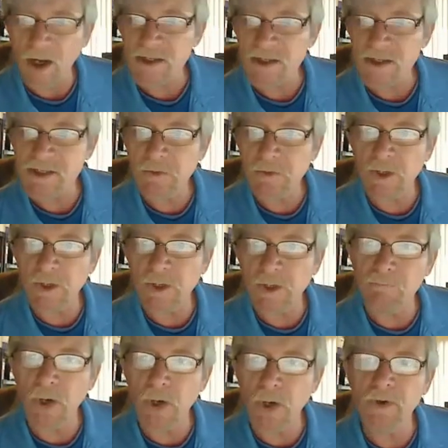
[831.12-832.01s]
Also, you
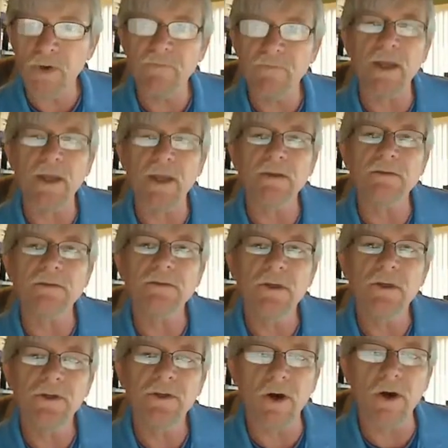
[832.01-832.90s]
want to motivate
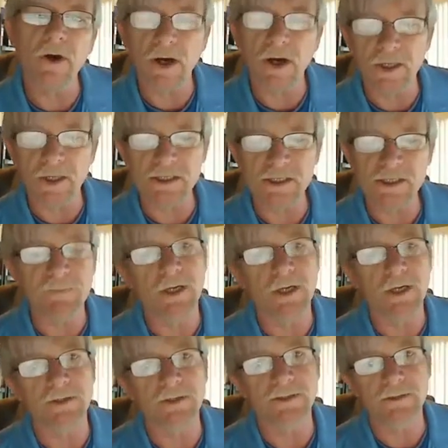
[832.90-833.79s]
your audience
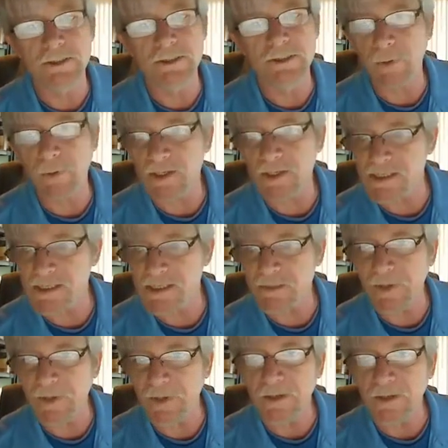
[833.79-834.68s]
to
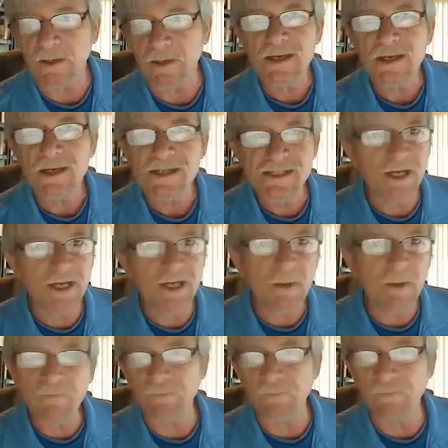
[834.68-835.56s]
participate.
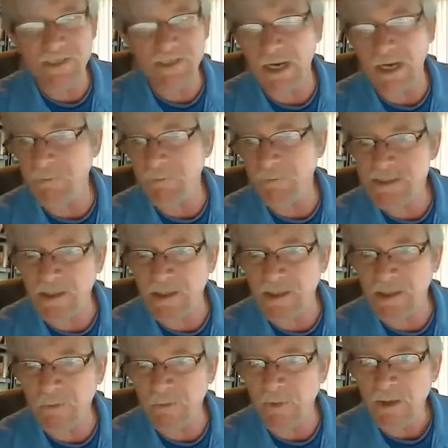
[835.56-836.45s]
Stop from time to
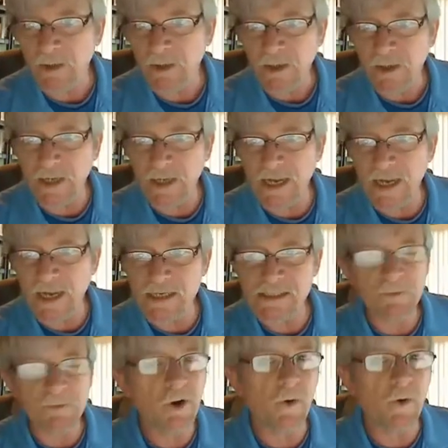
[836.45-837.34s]
time and
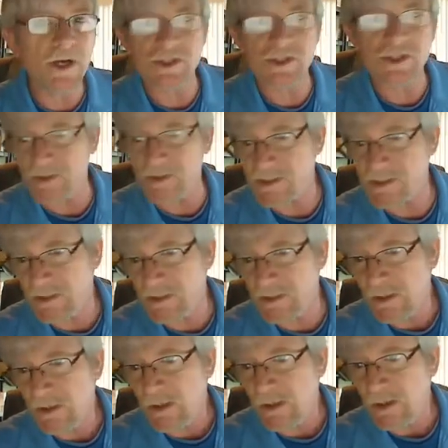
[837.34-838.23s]
ask them
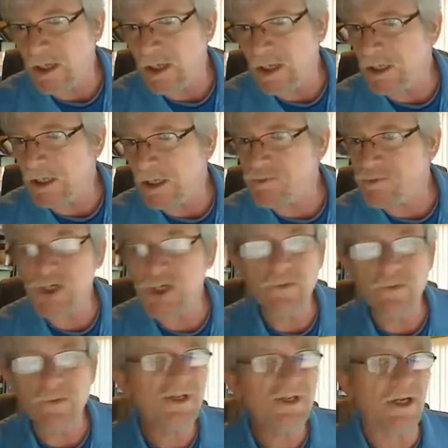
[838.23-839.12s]
questions.
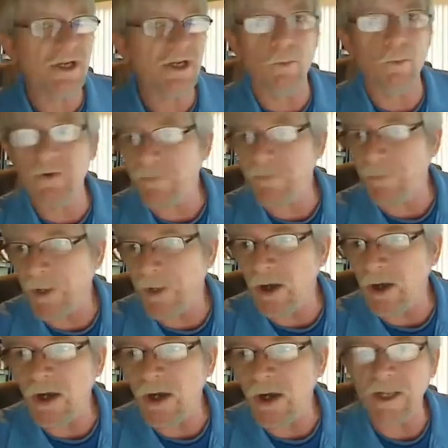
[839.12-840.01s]
Choose someone from
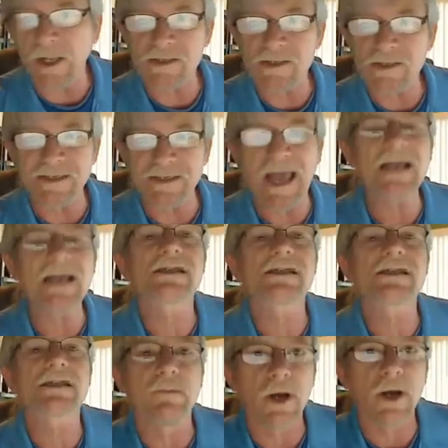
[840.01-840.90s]
the audience and
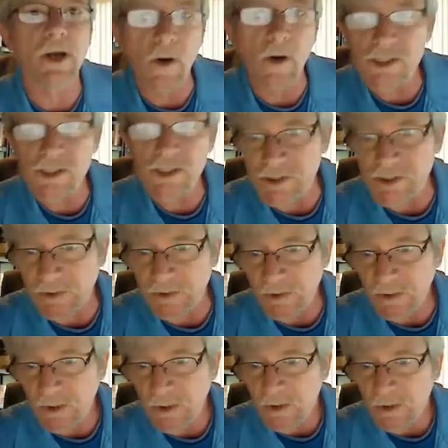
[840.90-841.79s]
ask them a
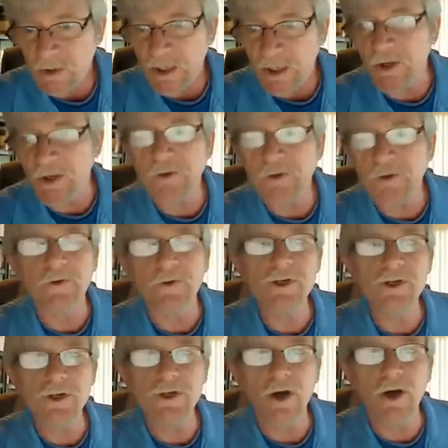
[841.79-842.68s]
question.
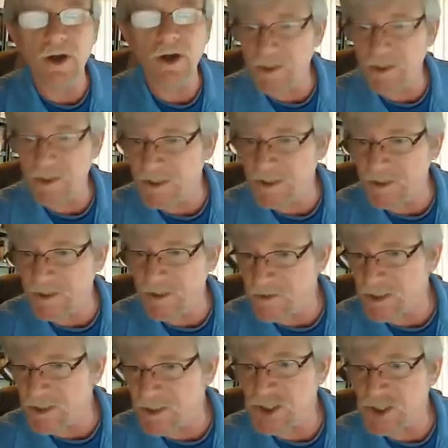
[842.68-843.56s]
Encourage your audience to
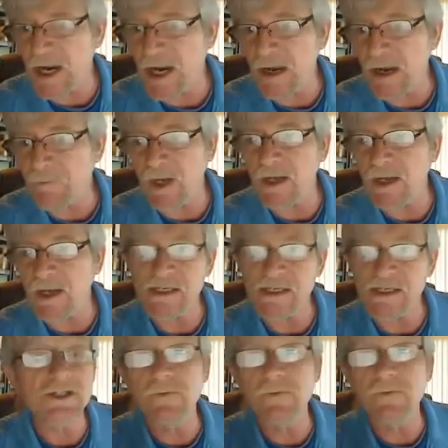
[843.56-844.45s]
use the chat
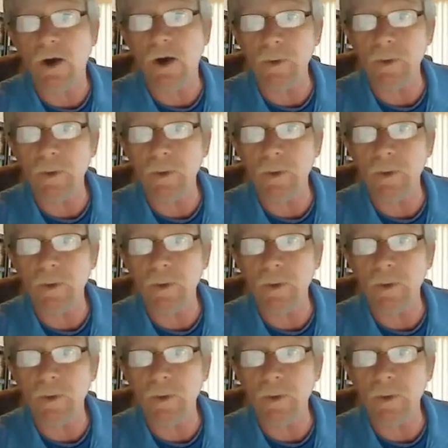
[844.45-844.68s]
box, as you've